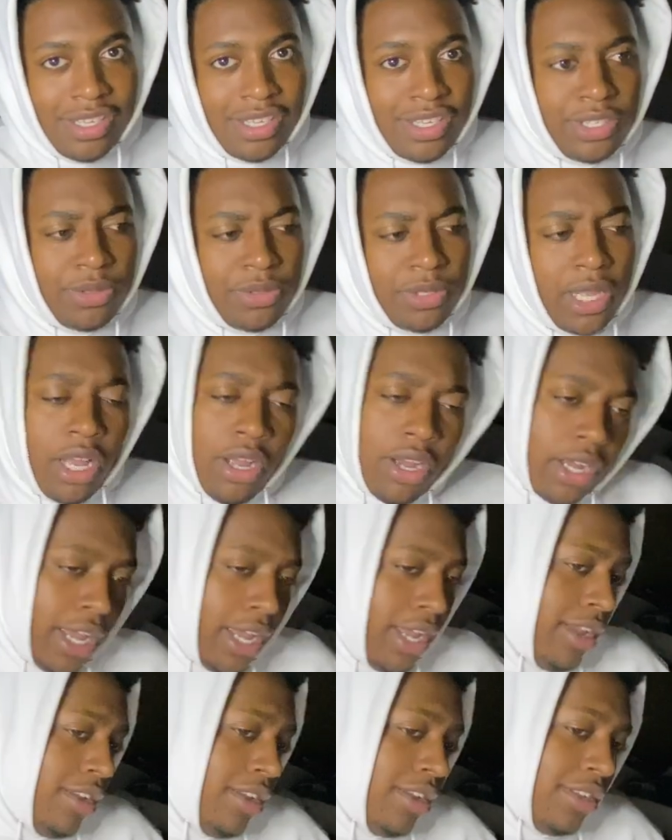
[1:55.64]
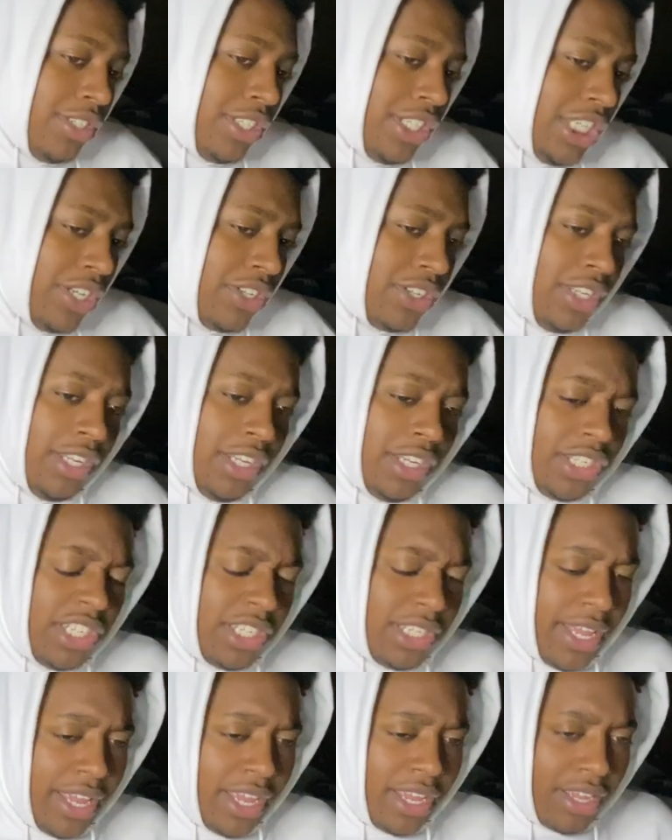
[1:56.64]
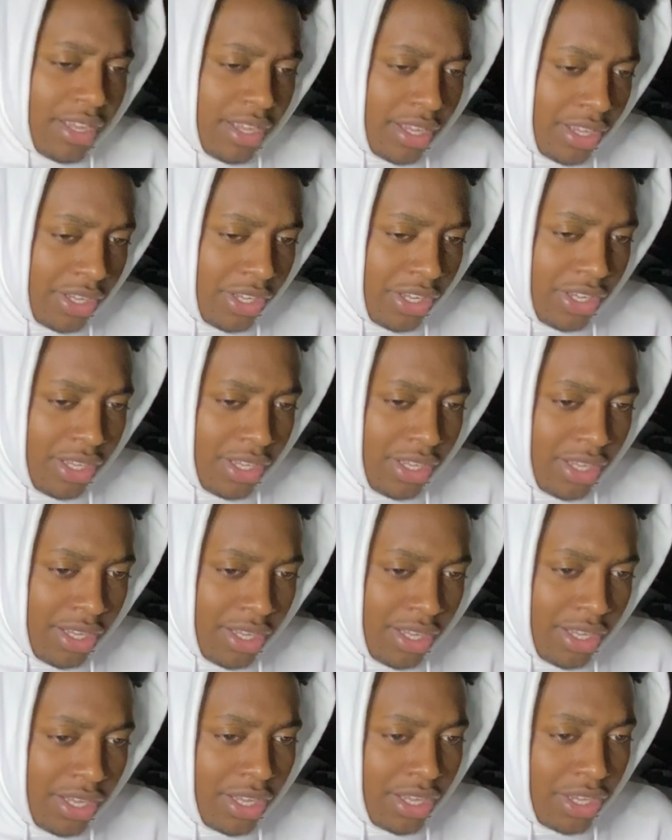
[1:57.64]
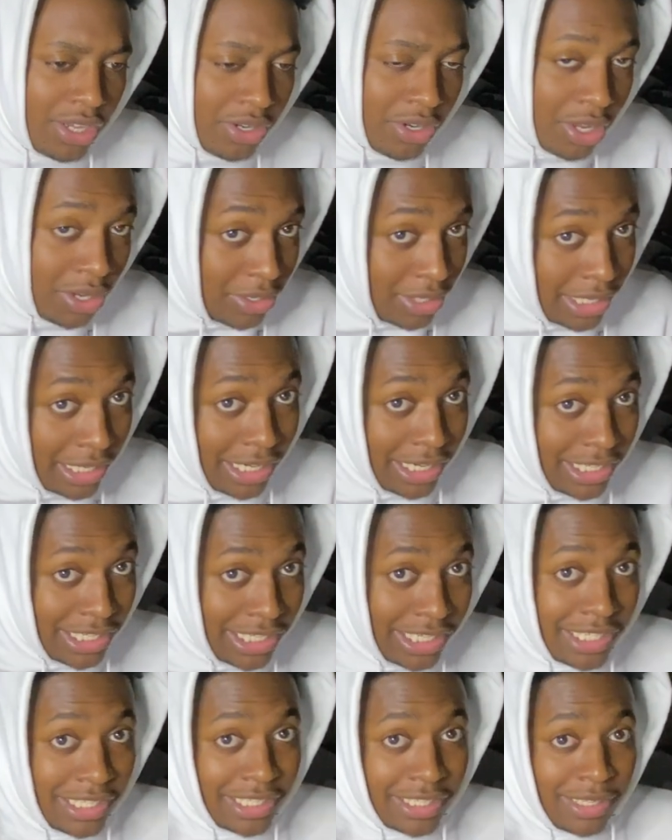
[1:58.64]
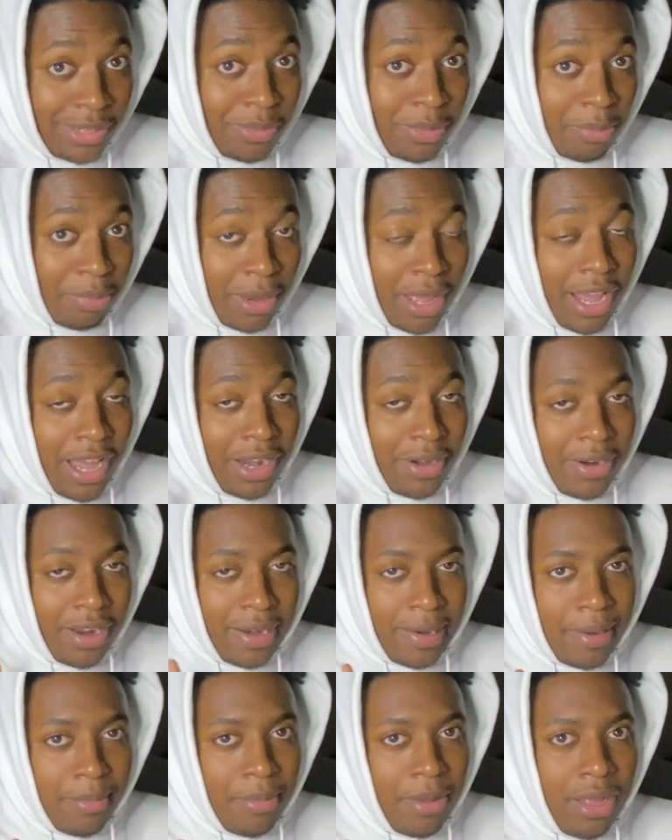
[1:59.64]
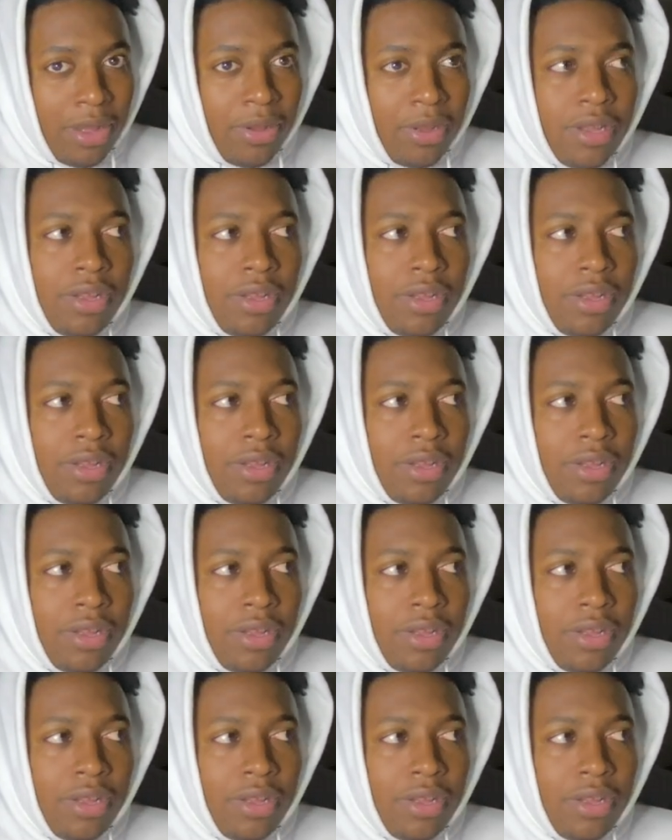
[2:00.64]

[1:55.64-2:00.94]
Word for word: She was like, okay. She goes and look. She's like, you know, DDG just replied, right? And I'm like,